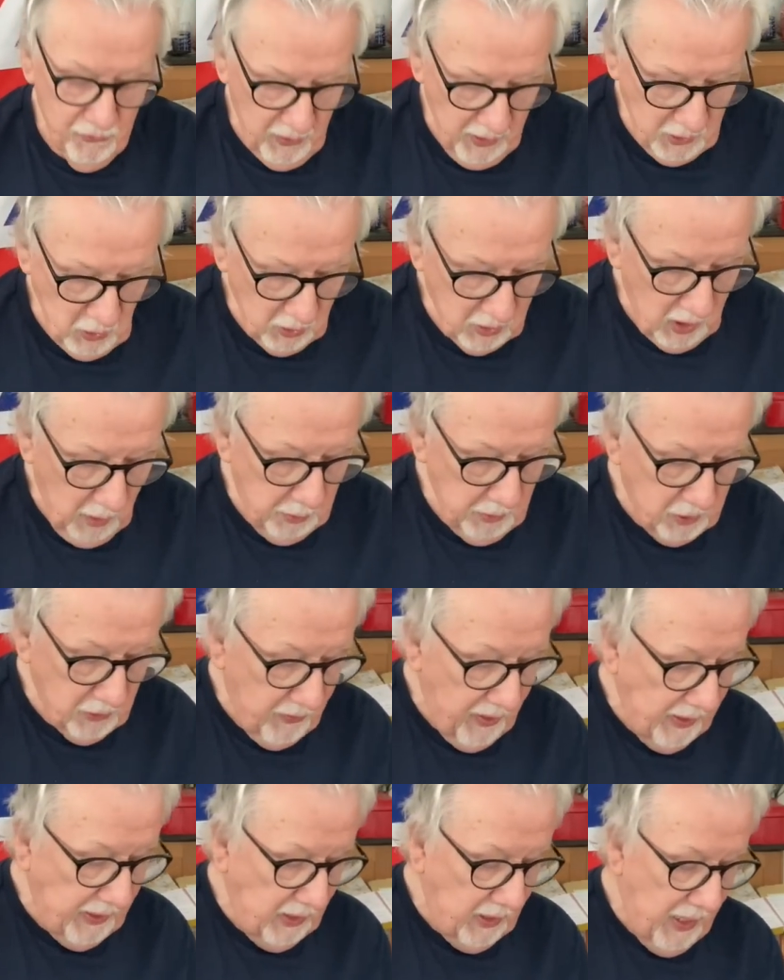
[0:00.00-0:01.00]
your copies of
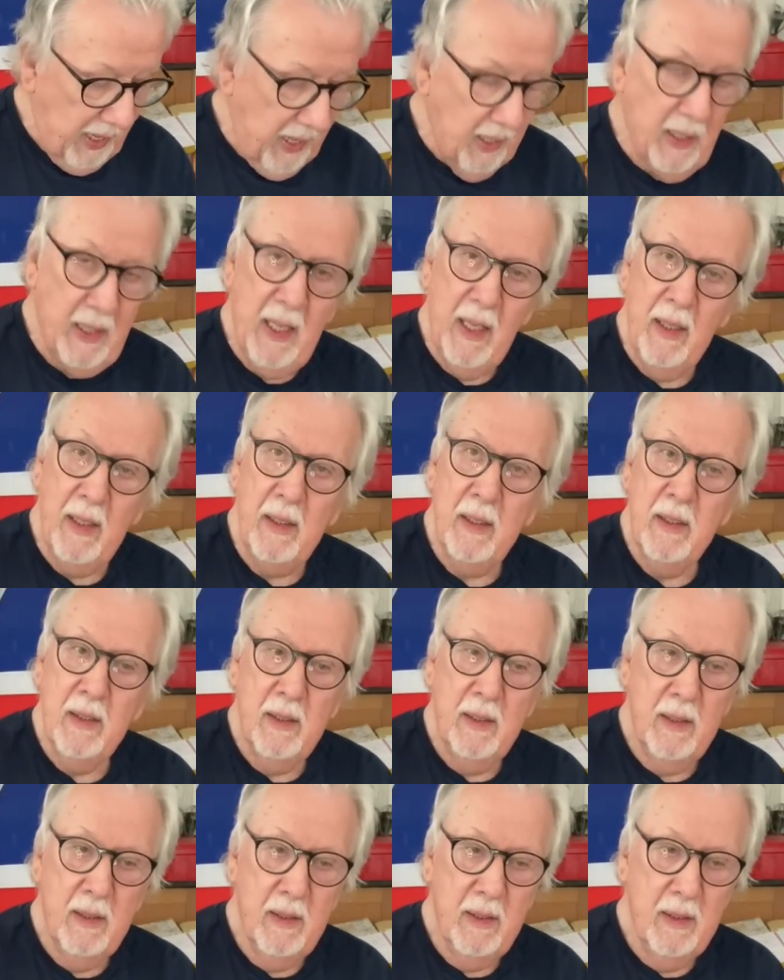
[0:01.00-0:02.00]
Halle, Halle, Halle.
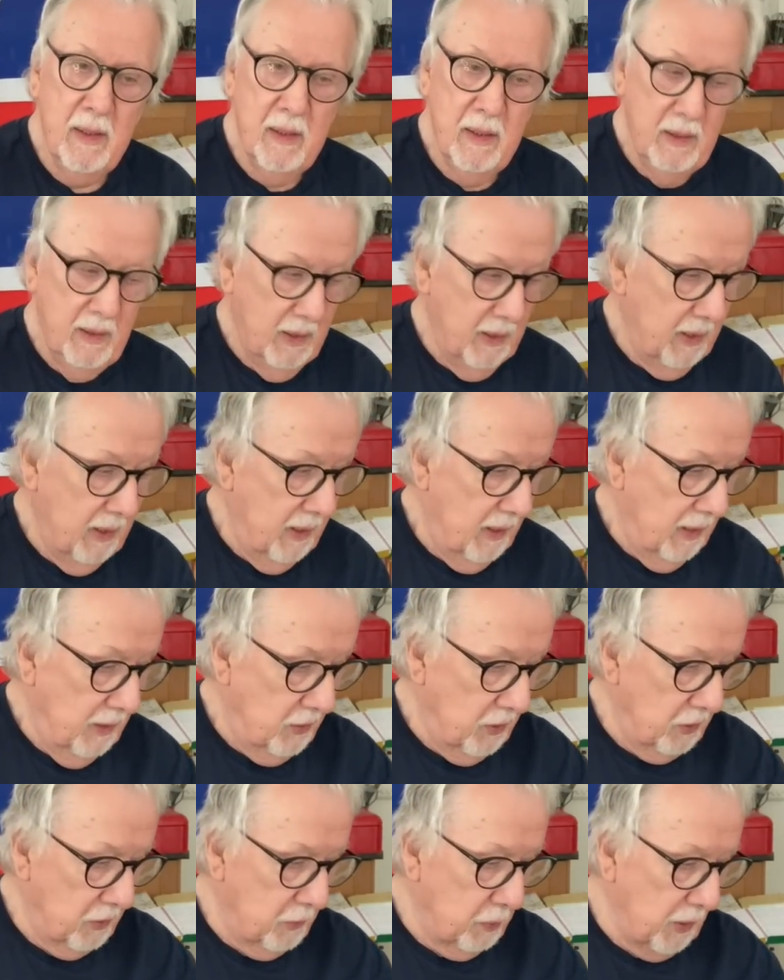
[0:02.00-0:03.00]

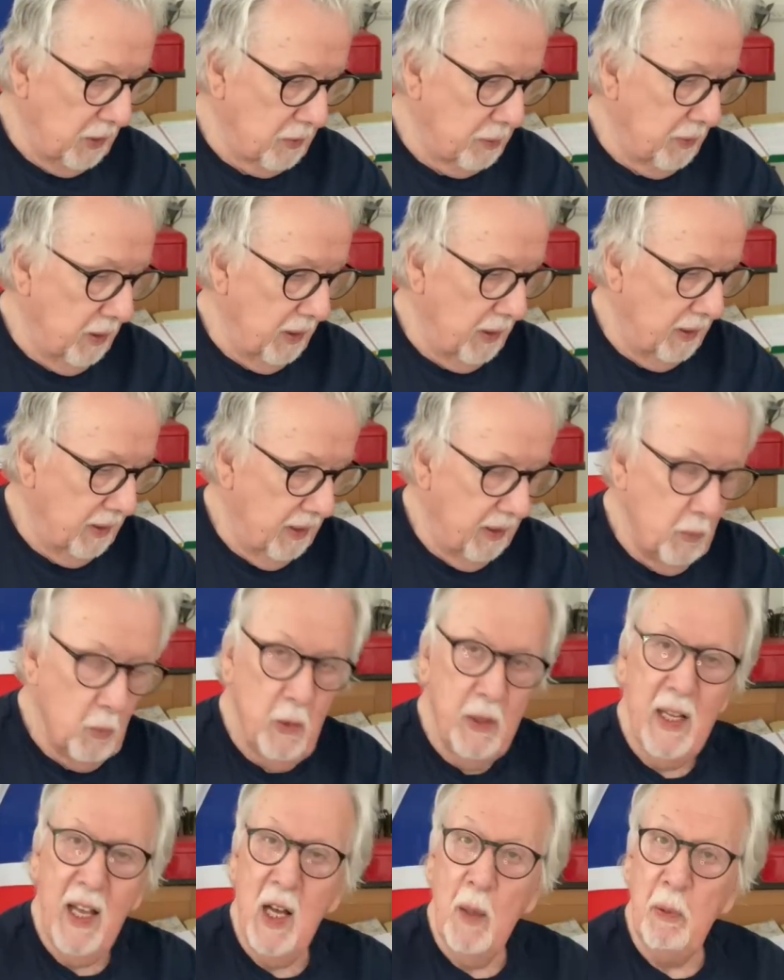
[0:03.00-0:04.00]
Would
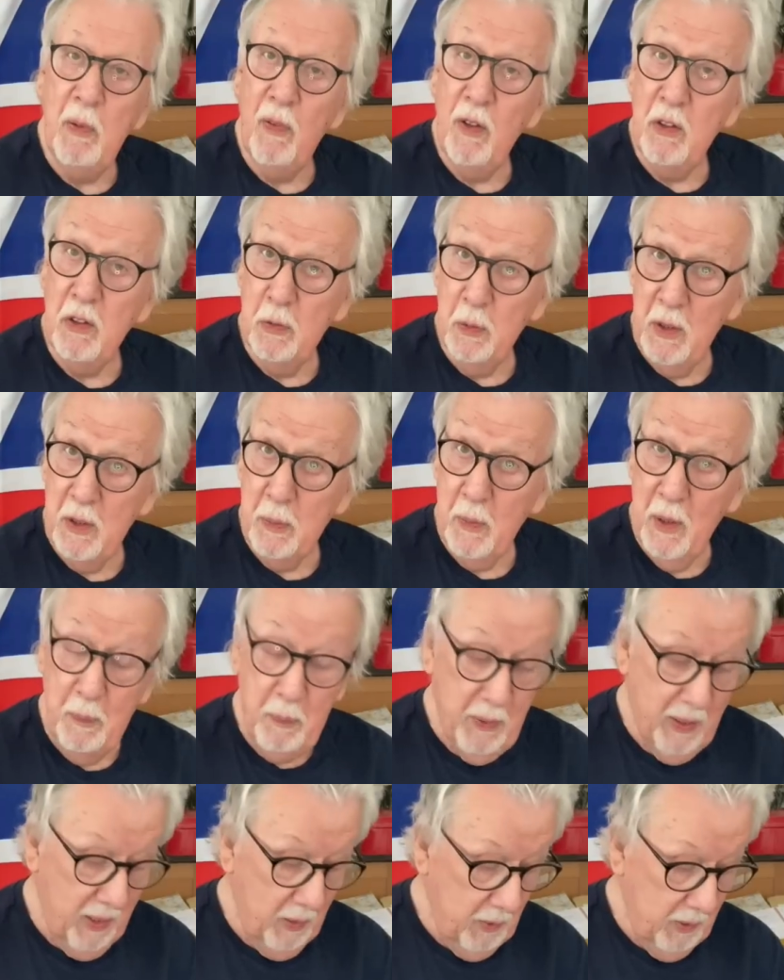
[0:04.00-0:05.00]
help if I switch my
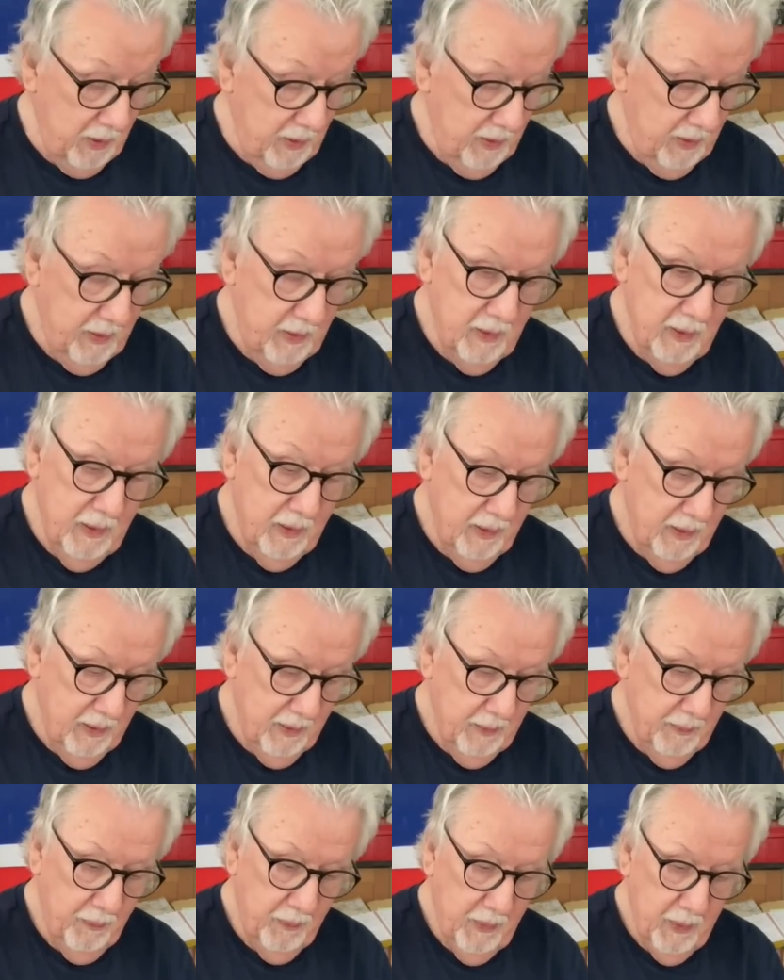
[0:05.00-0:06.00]
piano on.
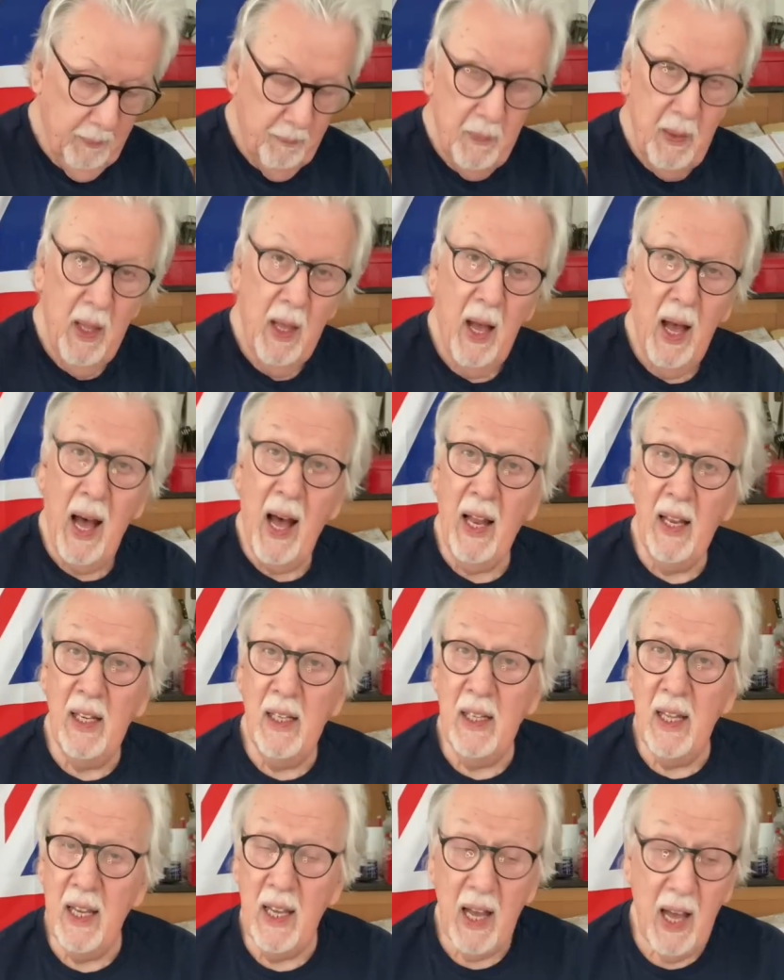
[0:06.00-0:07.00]

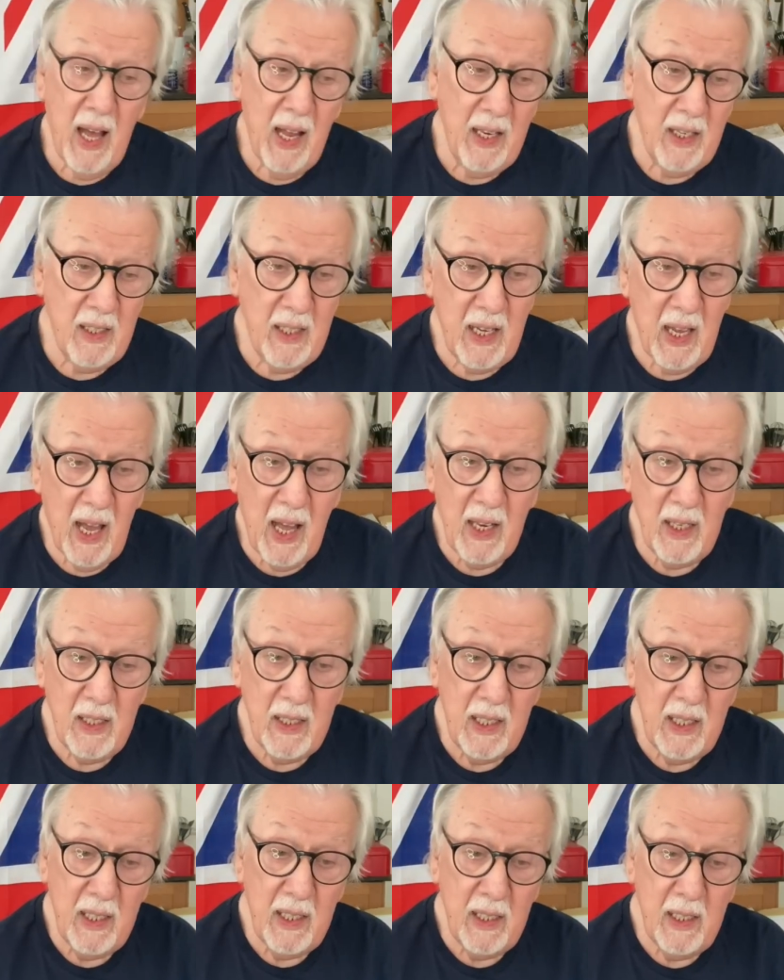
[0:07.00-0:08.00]
Halle, Halle,
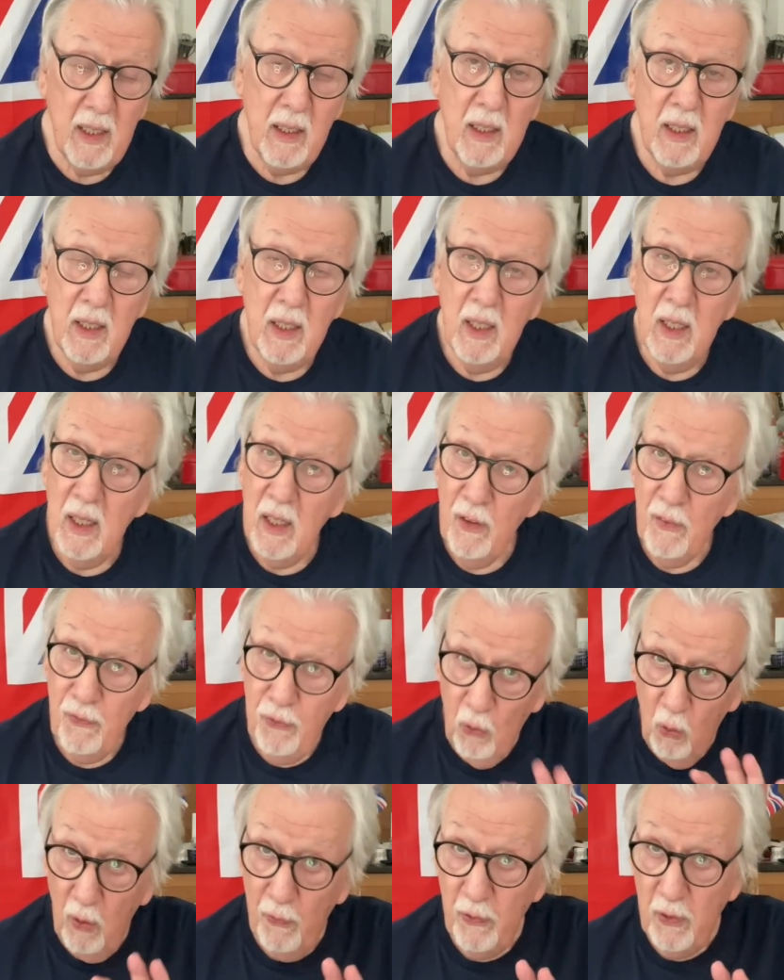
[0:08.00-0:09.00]
Halle.
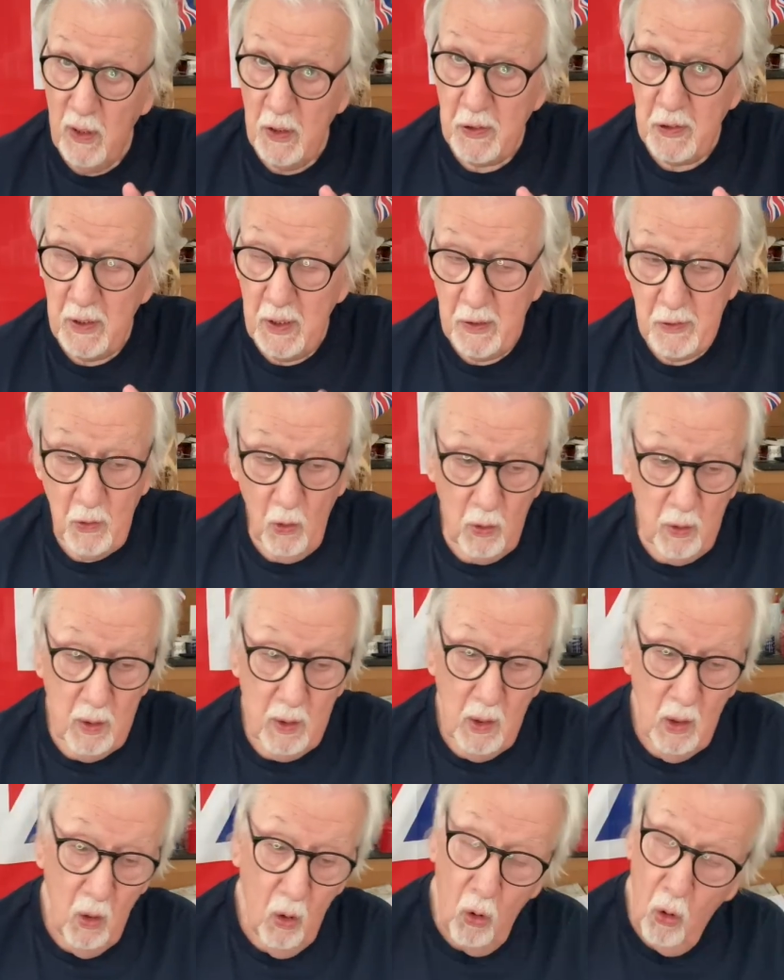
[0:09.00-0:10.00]
4 verses,
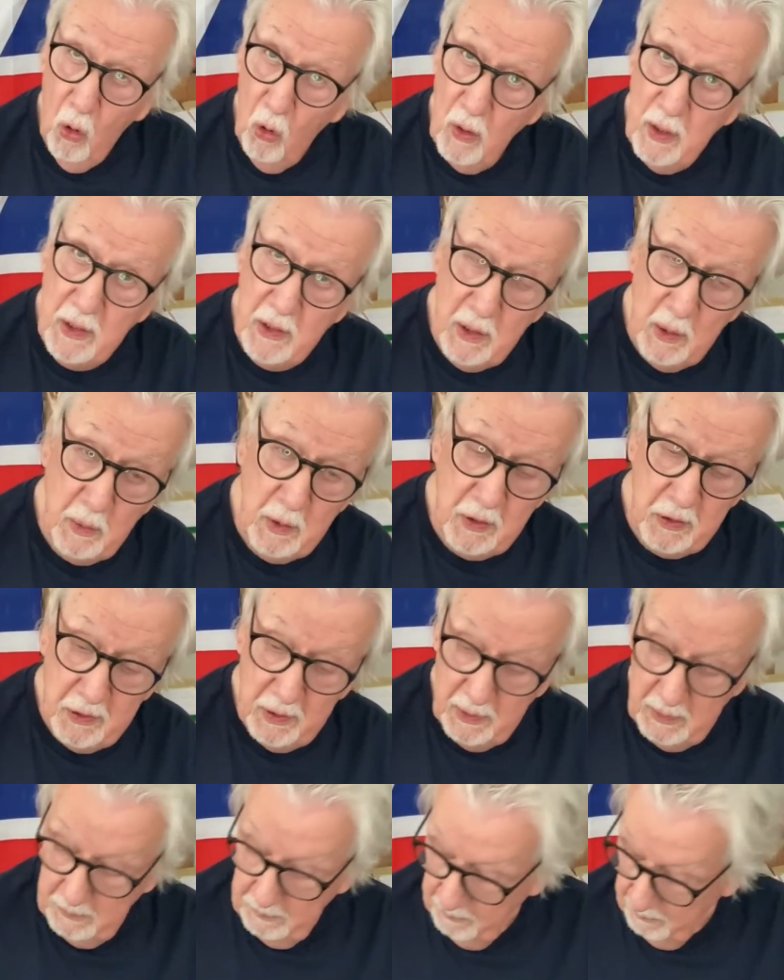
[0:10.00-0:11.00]
all in unison.